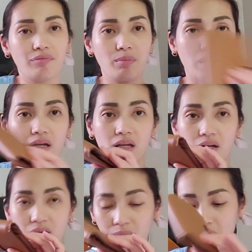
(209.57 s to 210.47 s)
my
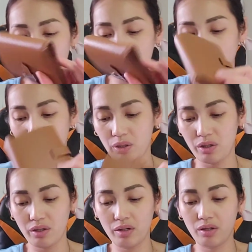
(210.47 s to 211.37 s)
Hermes
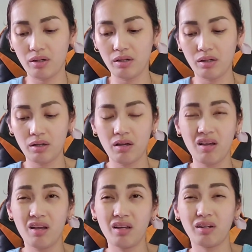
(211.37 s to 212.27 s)
Burn
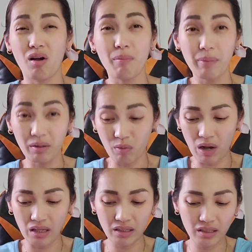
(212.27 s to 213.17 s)
compact
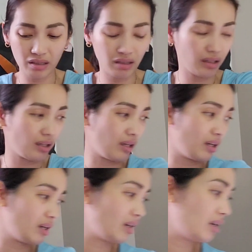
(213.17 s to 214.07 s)
wallet,
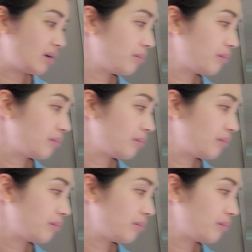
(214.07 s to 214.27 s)
and